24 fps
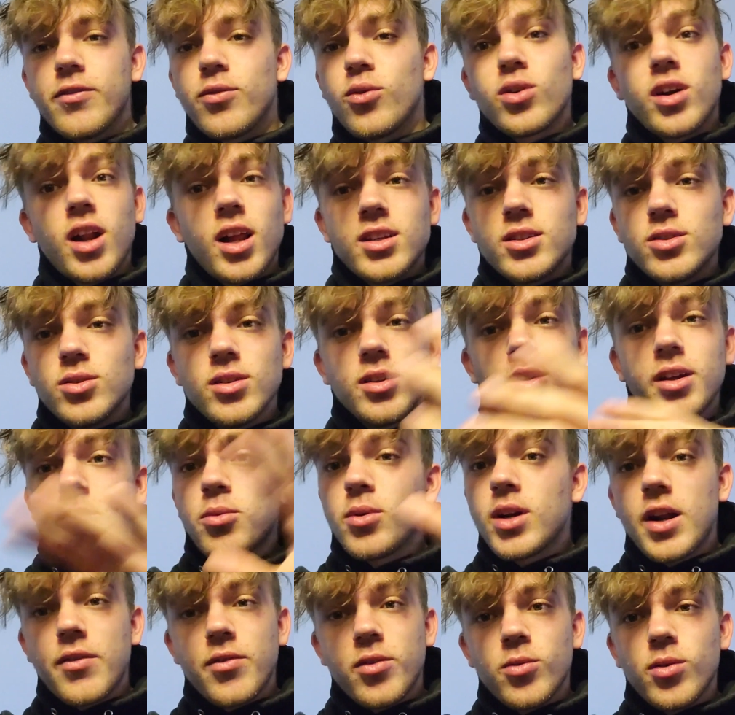afford not to do like
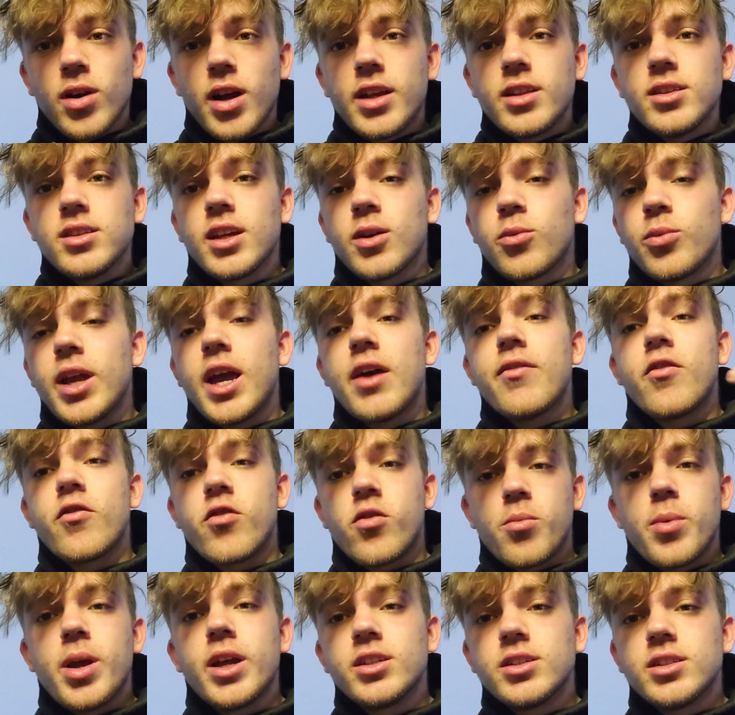whatever, right? Like we have
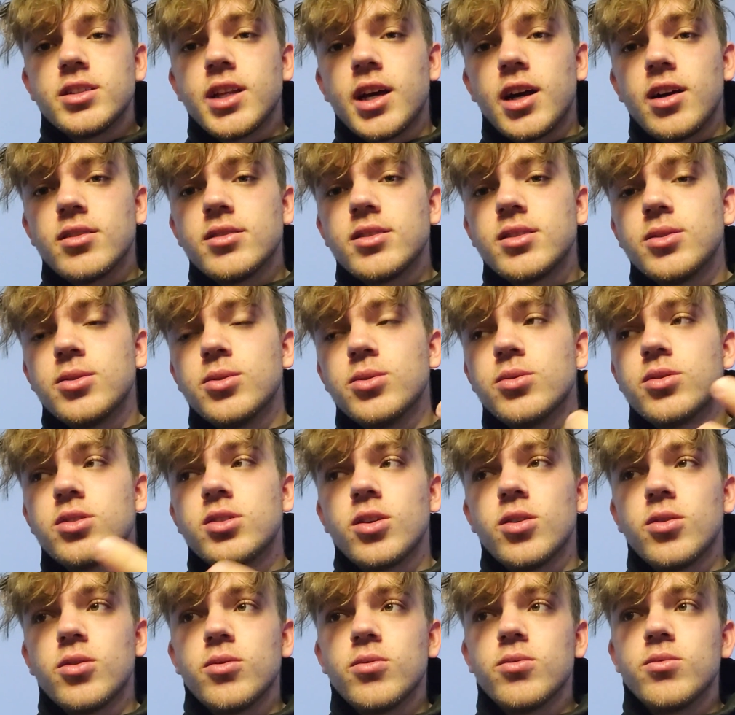information now too,
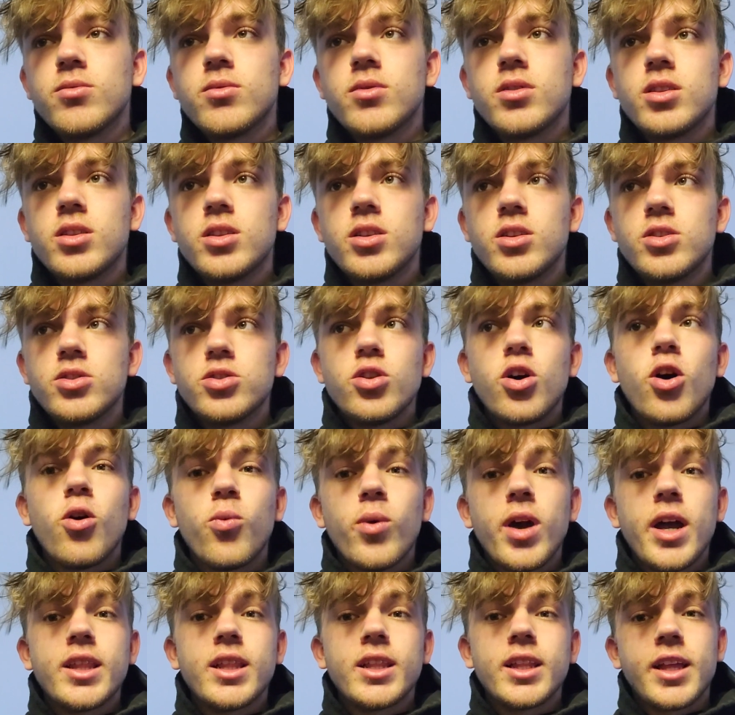so there's no
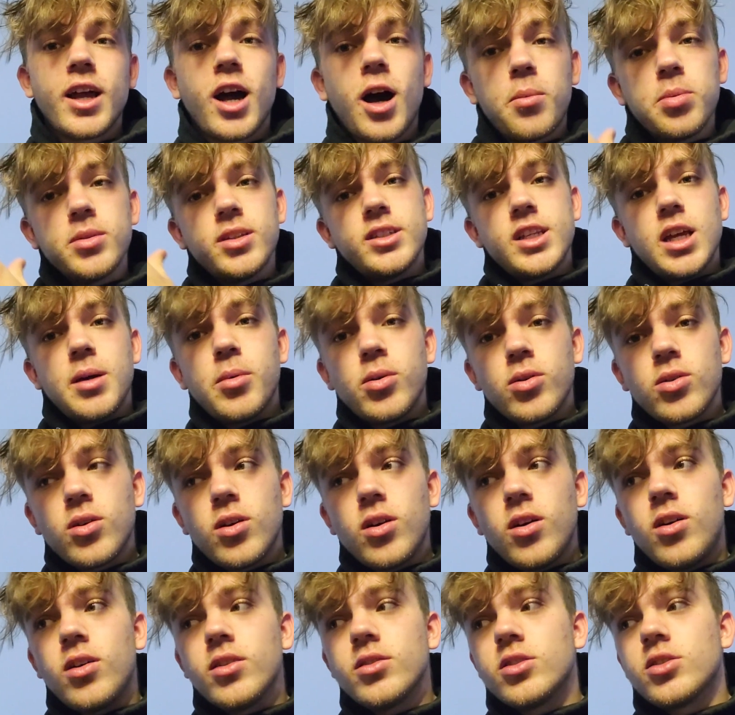way that they hop on the demo
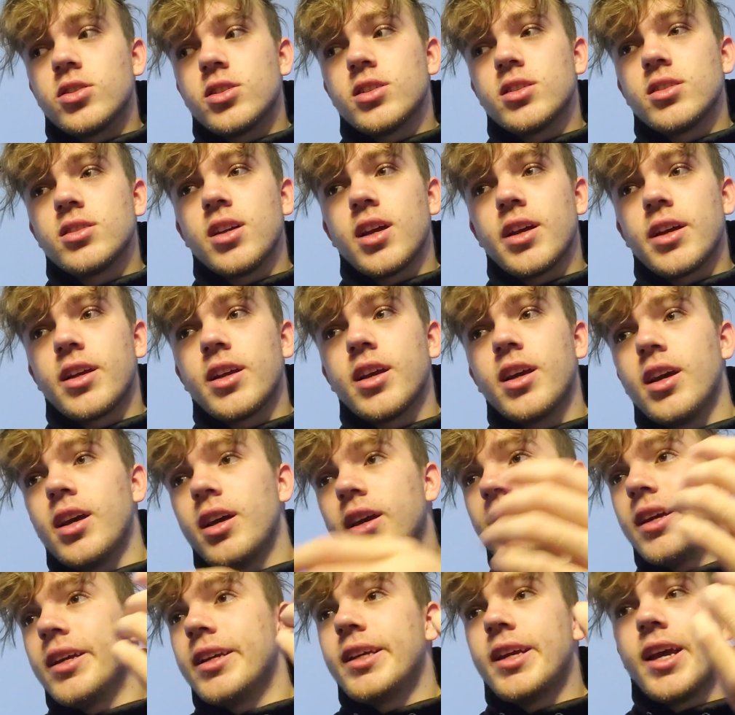call and they're just like,
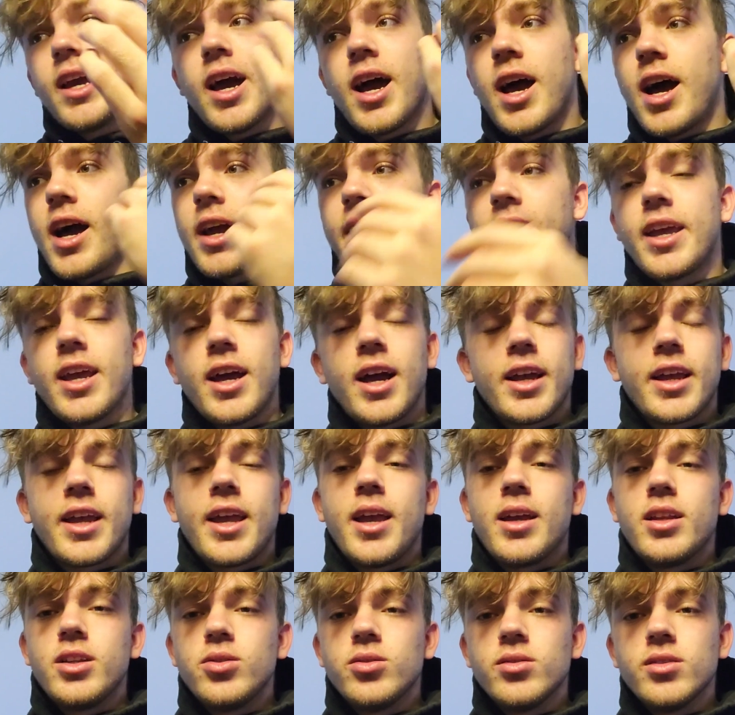yeah, I
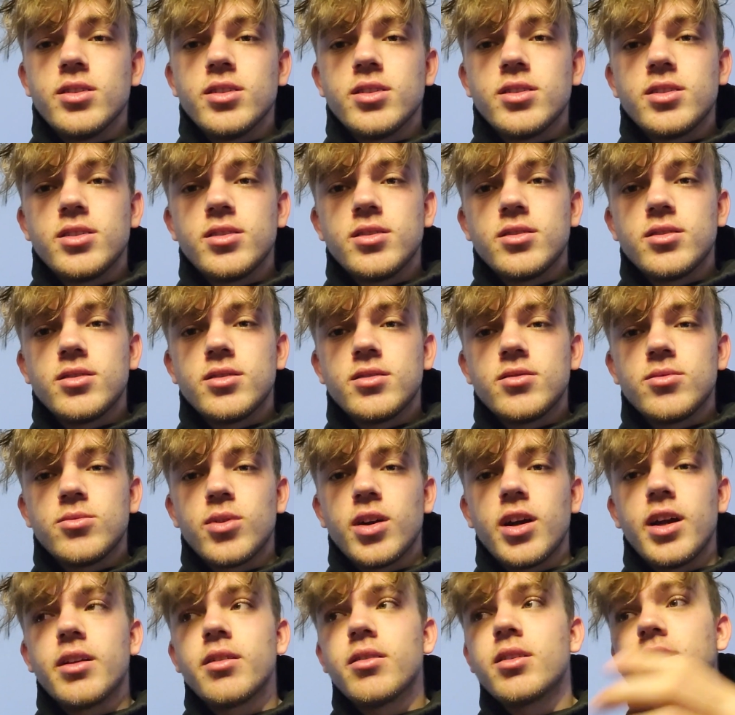can't do this,
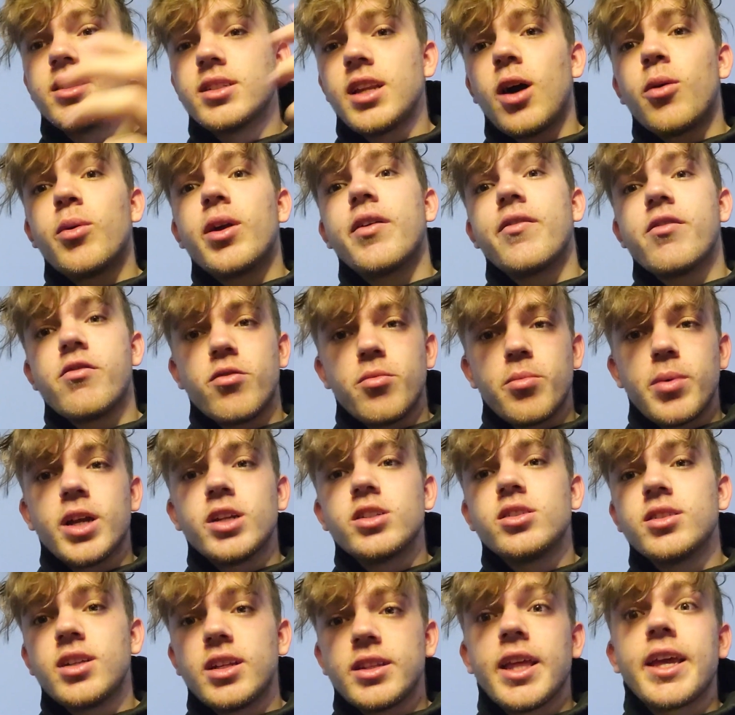right? Because now we have
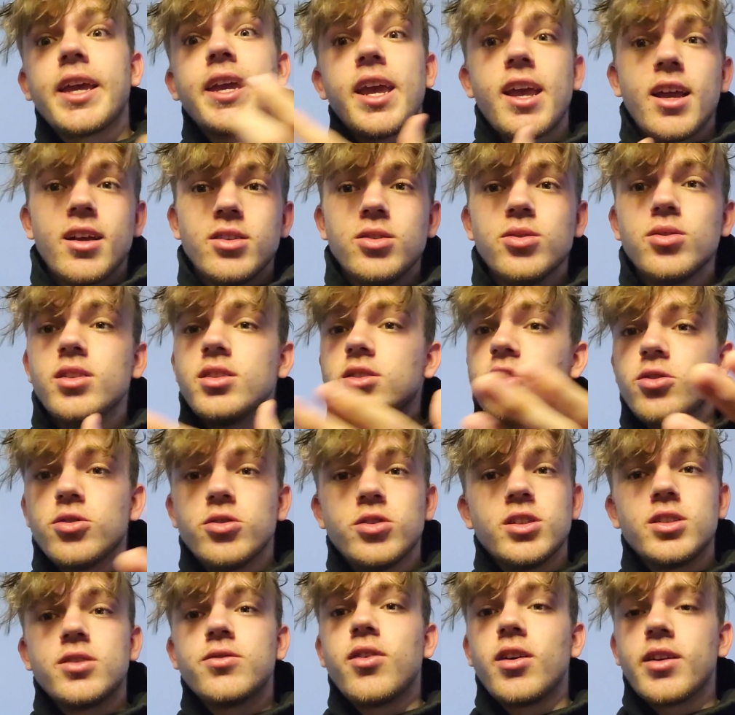information that they can't do this. They're
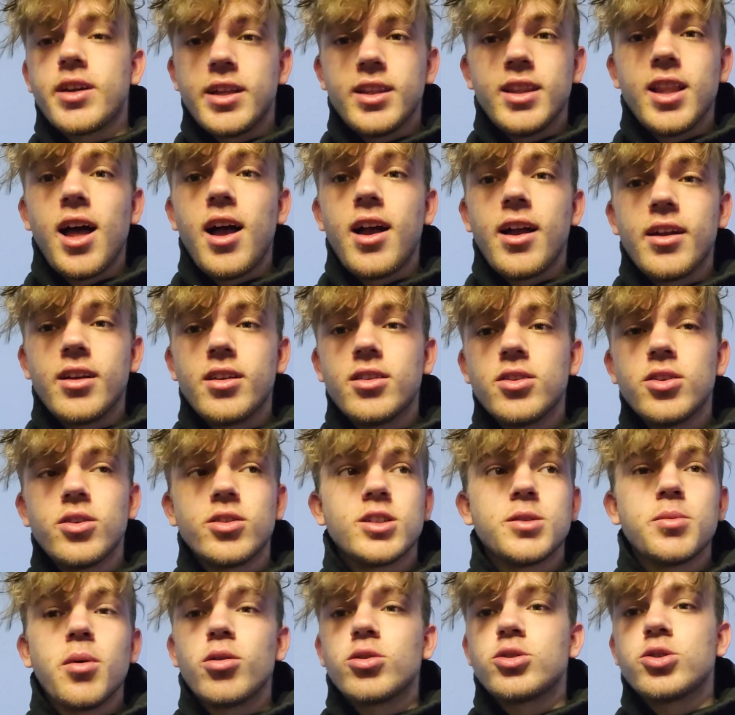just fucking lying. They're
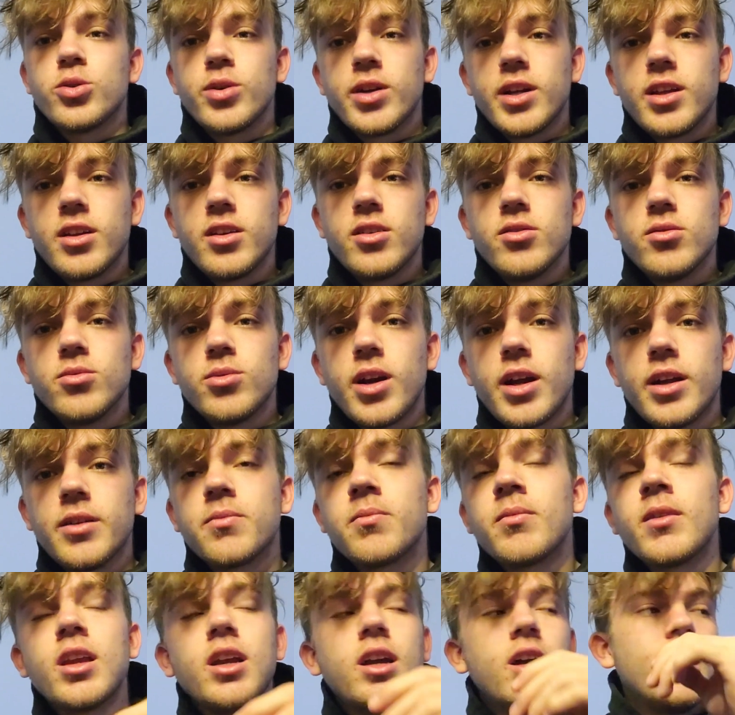smoke screening you, right?
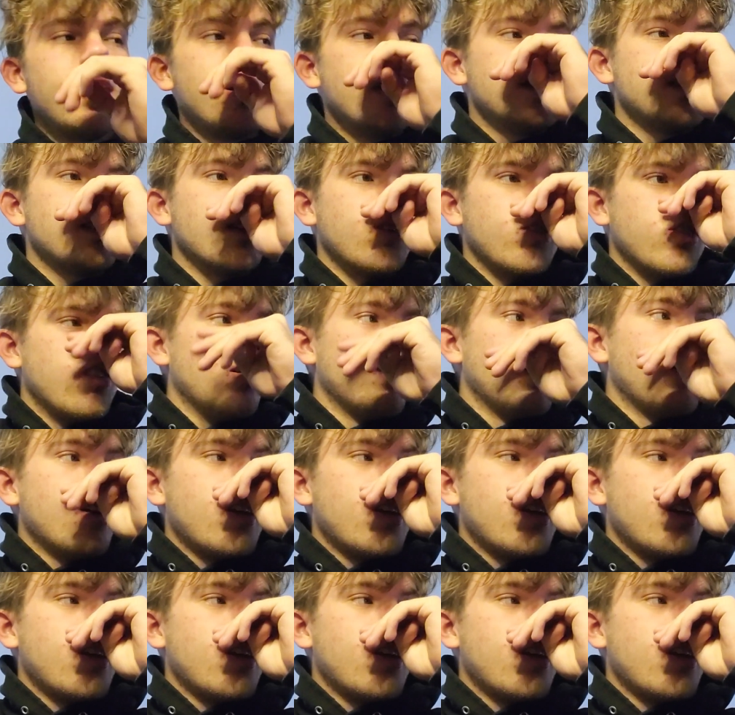So